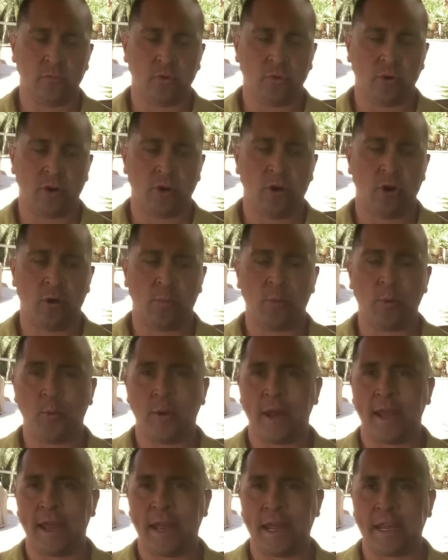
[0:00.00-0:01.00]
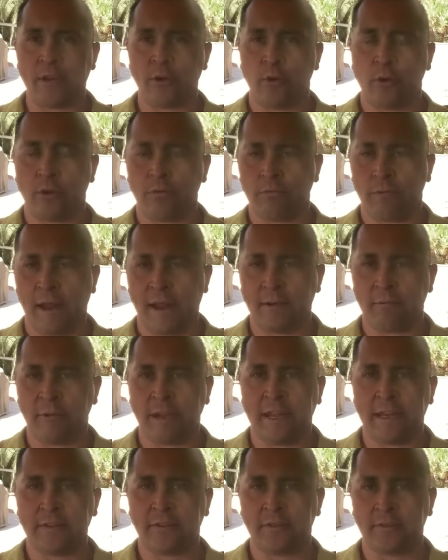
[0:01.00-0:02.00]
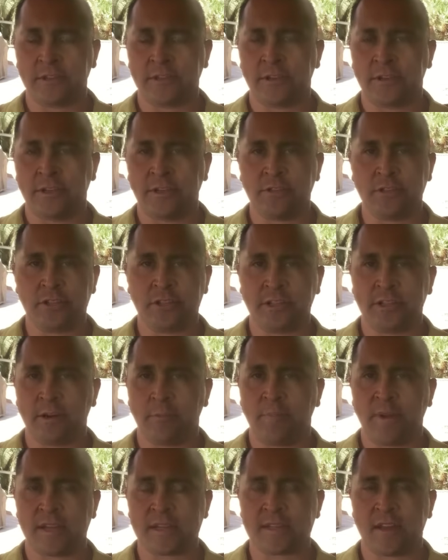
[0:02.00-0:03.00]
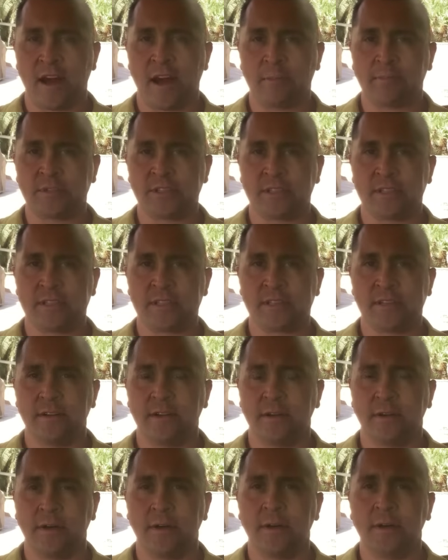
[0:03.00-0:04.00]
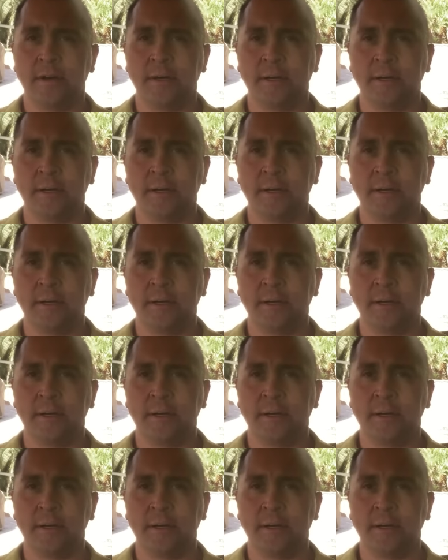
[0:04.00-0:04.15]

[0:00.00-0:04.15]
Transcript: or HomeAway or Red Week. Those are usually your best options still.